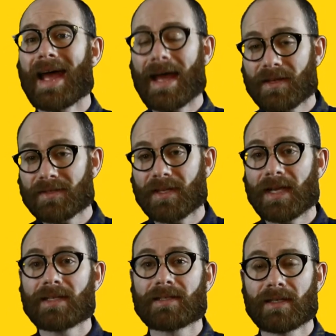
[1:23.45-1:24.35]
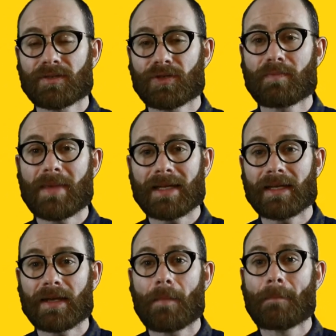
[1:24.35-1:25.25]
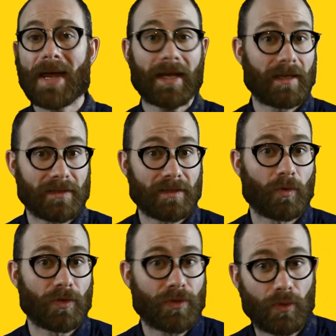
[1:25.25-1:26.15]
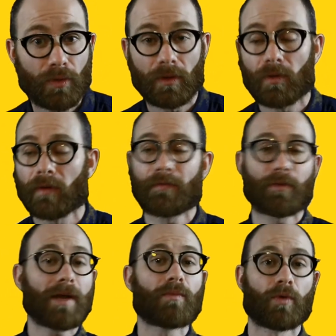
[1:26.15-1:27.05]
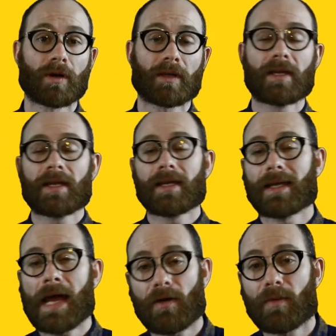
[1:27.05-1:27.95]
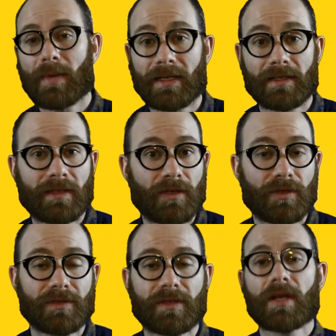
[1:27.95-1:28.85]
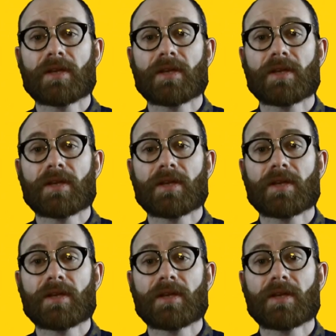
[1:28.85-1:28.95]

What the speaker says: as a decision-making mechanism or tool or framework in how to make decisions.